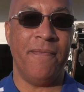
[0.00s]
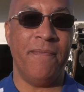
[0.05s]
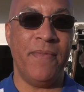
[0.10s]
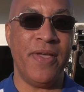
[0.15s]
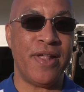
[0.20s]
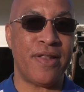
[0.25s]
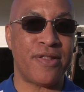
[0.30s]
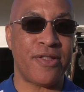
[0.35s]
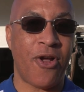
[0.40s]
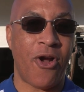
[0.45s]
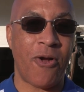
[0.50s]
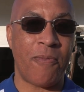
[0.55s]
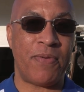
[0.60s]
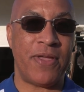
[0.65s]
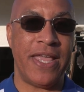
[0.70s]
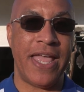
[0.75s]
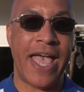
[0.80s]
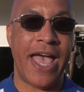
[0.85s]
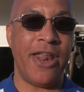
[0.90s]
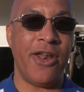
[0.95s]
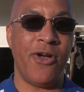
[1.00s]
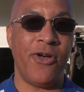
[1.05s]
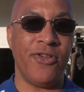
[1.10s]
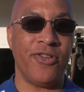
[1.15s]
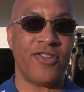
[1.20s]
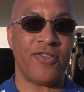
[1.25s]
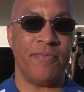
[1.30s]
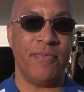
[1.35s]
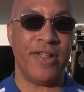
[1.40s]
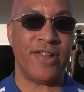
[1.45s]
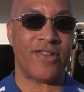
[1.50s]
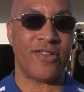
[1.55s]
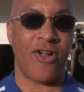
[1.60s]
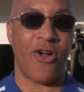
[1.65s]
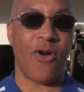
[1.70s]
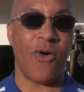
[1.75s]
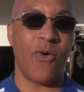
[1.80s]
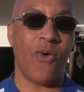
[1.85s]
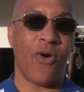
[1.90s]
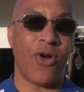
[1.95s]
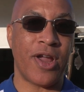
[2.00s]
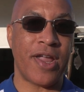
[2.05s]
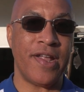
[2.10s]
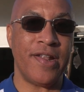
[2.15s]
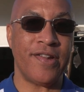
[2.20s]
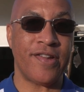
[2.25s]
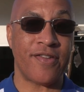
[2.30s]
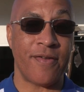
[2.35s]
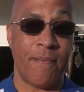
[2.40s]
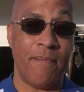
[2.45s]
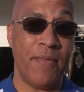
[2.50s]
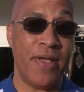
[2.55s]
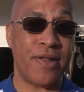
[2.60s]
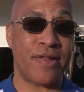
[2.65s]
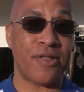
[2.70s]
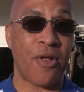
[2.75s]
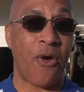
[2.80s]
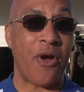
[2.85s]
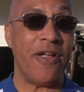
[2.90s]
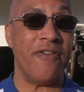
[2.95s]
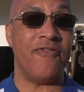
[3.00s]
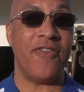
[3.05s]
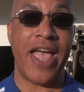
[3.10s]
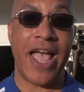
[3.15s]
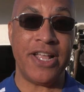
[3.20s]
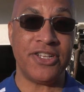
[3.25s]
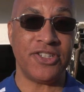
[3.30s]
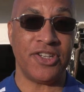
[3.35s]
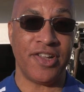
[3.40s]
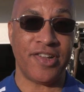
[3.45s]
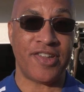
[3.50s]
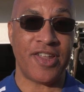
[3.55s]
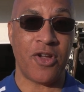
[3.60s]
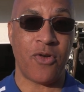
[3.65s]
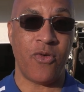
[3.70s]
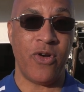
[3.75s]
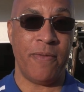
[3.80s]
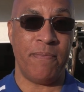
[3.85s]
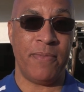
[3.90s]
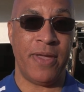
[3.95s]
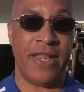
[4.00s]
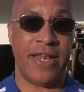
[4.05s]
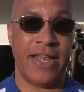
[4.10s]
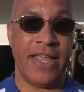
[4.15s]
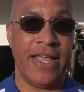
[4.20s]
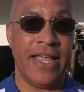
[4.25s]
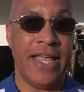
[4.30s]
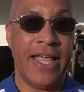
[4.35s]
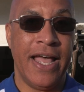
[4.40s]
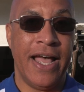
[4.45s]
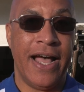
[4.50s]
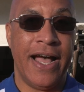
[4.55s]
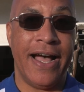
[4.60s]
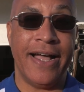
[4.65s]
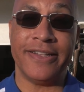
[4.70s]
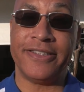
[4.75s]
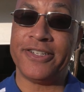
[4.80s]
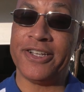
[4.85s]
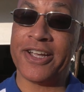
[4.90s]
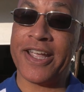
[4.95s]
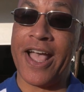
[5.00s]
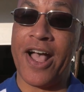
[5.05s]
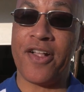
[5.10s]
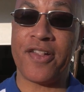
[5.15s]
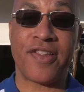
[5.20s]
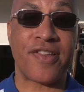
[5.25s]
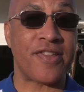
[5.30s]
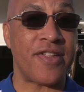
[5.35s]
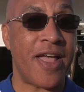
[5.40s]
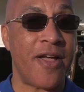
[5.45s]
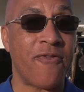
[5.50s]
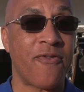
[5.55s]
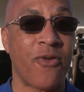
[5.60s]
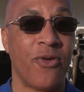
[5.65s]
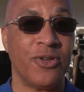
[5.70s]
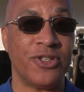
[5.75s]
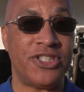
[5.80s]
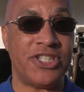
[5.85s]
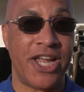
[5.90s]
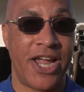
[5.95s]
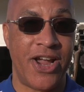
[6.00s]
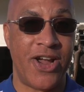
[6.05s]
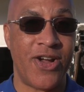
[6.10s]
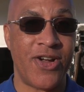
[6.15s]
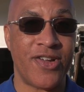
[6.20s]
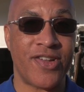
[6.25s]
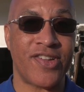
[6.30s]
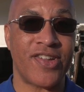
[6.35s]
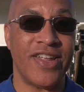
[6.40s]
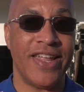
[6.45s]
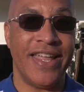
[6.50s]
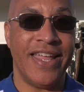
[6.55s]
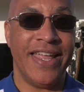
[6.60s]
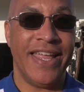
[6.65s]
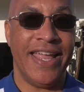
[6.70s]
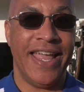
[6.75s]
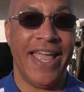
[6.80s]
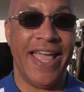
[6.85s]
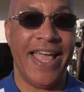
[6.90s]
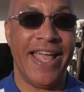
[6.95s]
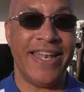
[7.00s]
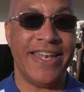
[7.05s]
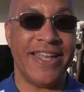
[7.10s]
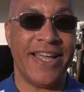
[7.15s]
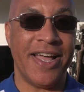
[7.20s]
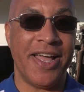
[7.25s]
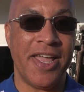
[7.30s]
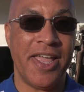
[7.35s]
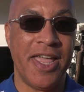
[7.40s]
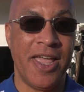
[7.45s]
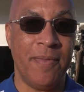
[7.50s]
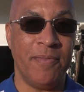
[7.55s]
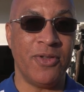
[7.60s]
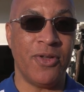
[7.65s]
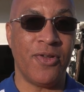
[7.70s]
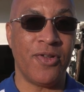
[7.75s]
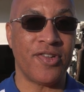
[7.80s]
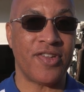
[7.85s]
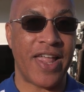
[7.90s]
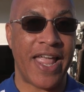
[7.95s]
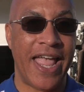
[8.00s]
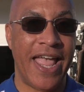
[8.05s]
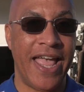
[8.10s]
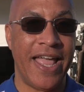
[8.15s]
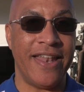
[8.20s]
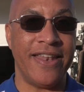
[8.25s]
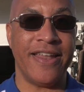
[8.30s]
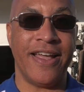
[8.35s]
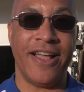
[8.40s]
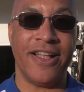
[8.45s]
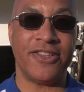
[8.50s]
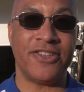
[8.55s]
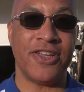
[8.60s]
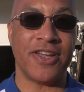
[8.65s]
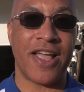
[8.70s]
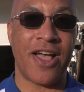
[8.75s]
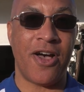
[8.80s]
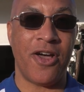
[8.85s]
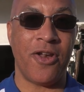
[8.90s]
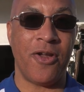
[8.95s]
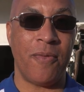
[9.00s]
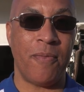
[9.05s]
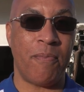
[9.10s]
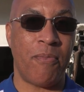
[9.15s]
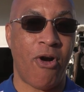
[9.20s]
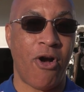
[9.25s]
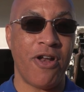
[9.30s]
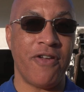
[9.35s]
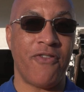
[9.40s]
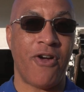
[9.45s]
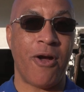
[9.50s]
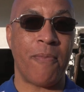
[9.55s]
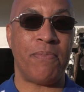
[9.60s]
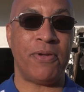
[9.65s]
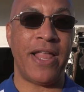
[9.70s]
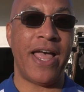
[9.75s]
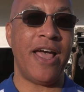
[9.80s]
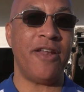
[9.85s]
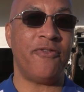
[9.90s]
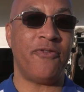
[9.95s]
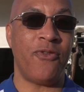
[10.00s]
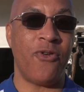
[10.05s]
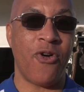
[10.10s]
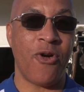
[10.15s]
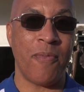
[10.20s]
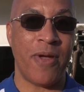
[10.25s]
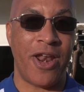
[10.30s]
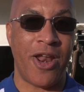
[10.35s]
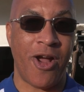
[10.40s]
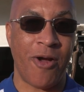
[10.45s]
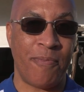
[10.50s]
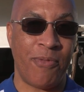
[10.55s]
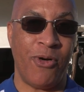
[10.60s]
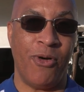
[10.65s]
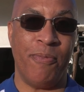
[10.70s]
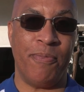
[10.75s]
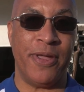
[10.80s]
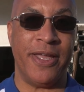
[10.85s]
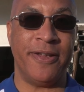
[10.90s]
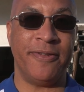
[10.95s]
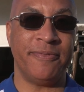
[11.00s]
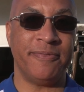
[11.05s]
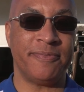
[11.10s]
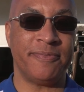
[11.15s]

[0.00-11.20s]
Missed our pianos, missed our organs, missed our evangelist equipment. Took out several chairs and hymnals and took out part of our platform and our pulpit.